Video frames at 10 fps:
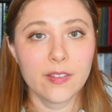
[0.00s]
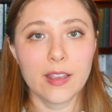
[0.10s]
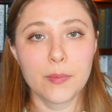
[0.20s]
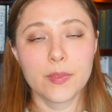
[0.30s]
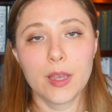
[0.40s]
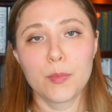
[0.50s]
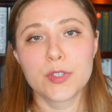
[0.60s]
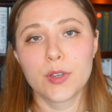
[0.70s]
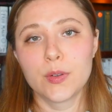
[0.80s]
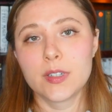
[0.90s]
the
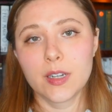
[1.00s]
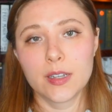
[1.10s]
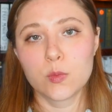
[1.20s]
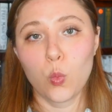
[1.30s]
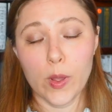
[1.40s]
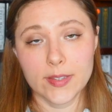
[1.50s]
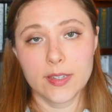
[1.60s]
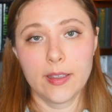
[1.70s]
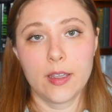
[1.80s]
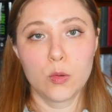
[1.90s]
episode does once
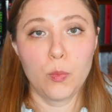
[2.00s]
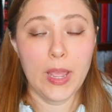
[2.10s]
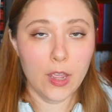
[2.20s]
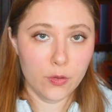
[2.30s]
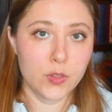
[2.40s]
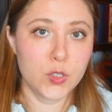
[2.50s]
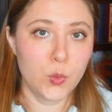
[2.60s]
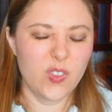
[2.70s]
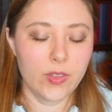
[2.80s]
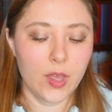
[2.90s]
again pair the two
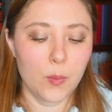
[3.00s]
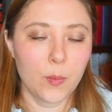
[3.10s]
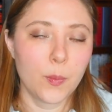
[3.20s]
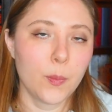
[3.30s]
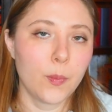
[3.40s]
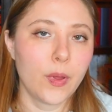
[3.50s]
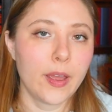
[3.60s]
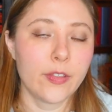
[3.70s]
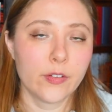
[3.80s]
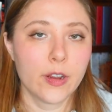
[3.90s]
of them by
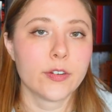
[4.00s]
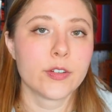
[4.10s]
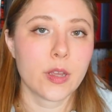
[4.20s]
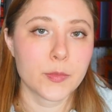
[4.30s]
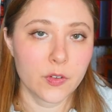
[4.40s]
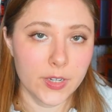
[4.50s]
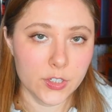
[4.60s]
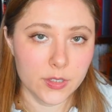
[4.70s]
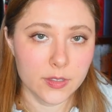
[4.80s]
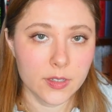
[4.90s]
other characters'
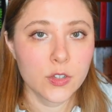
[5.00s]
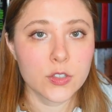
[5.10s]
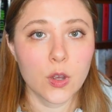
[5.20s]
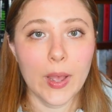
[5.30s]
observations. So